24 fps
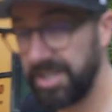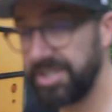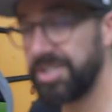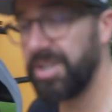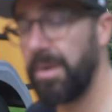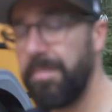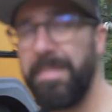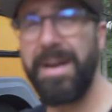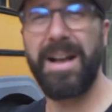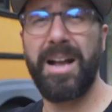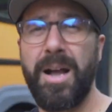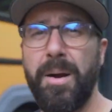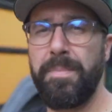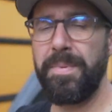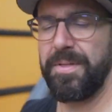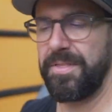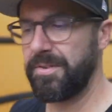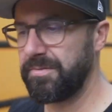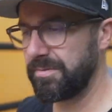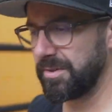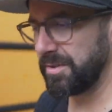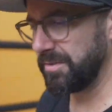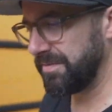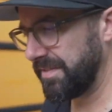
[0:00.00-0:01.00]
jump back up on
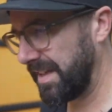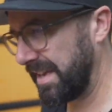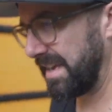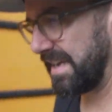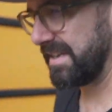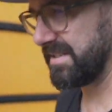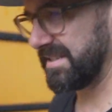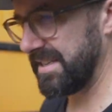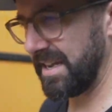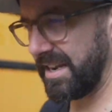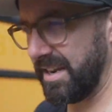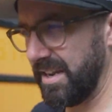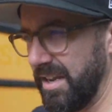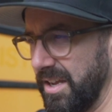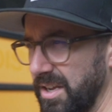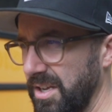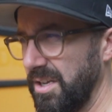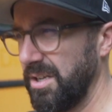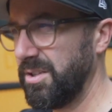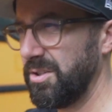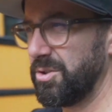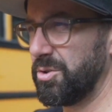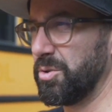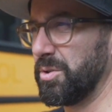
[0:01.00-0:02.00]
the roof, like I said,
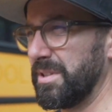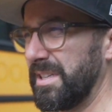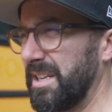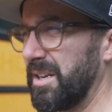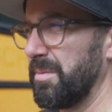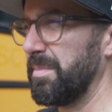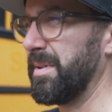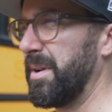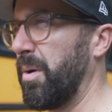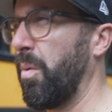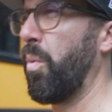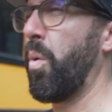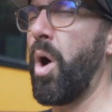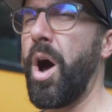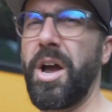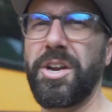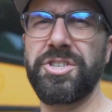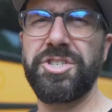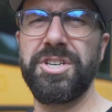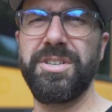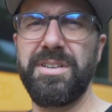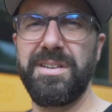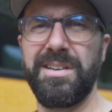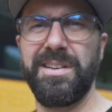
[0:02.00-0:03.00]
do a little bit of
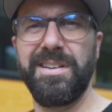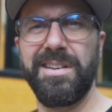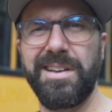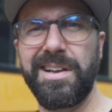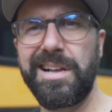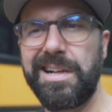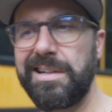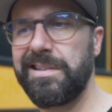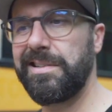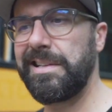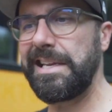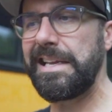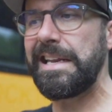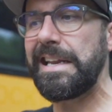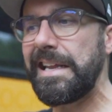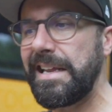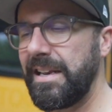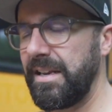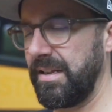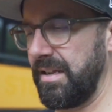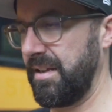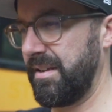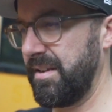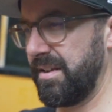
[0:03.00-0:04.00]
washing,
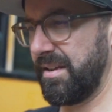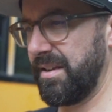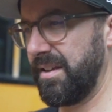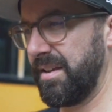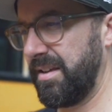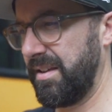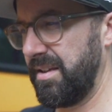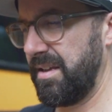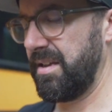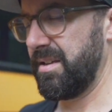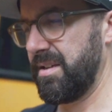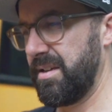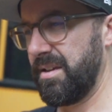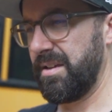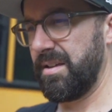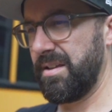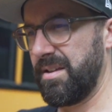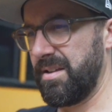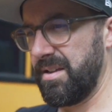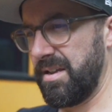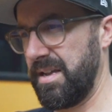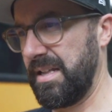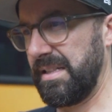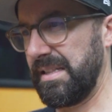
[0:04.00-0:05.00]
cleaning,
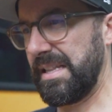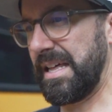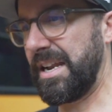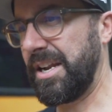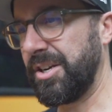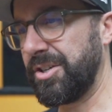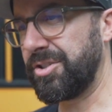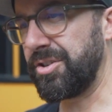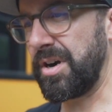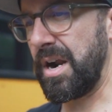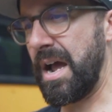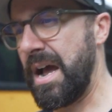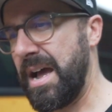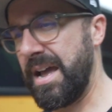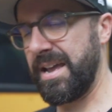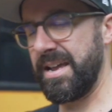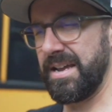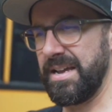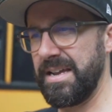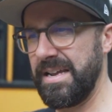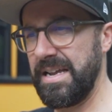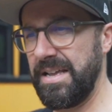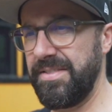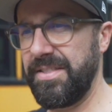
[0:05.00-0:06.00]
let it
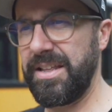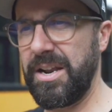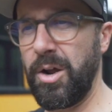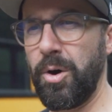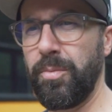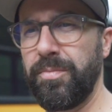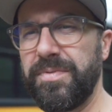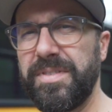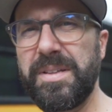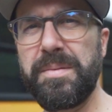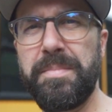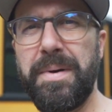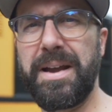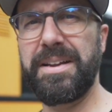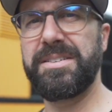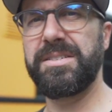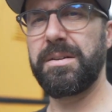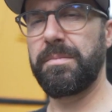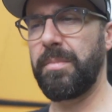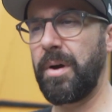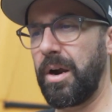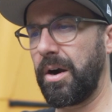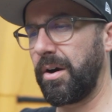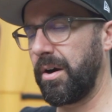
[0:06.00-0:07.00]
dry, and then hopefully by
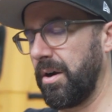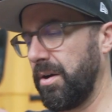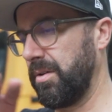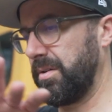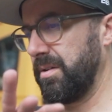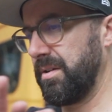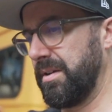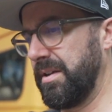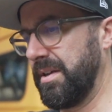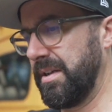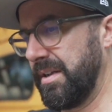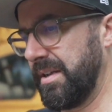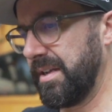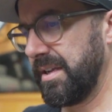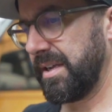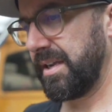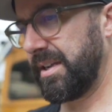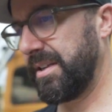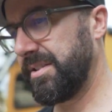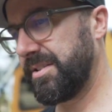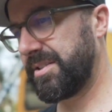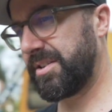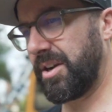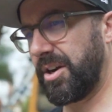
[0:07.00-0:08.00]
tomorrow
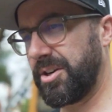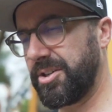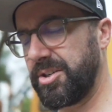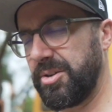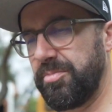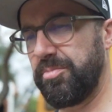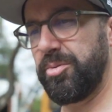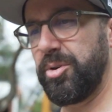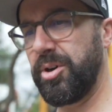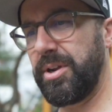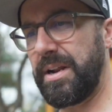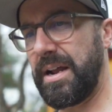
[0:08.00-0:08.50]
can start to put